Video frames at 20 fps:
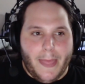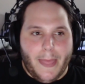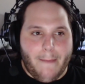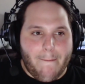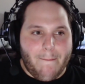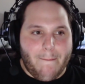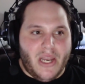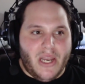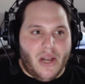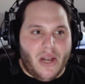
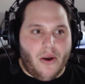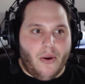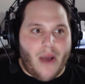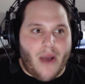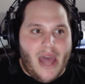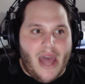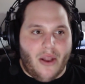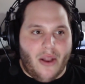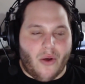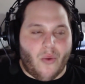you know,
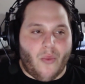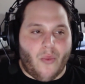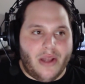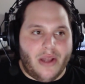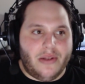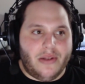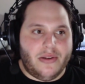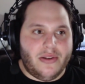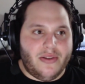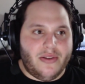I don't want
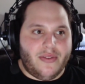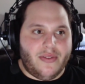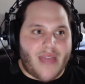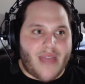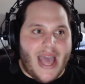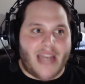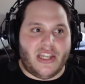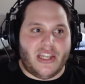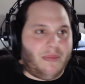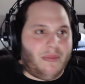
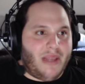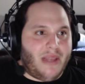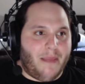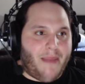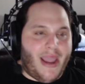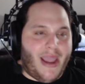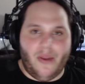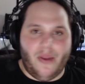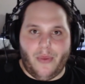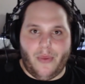that to be a
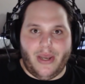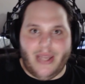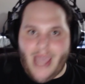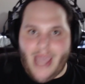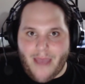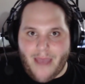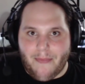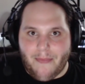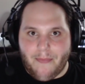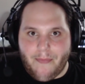pay to win game.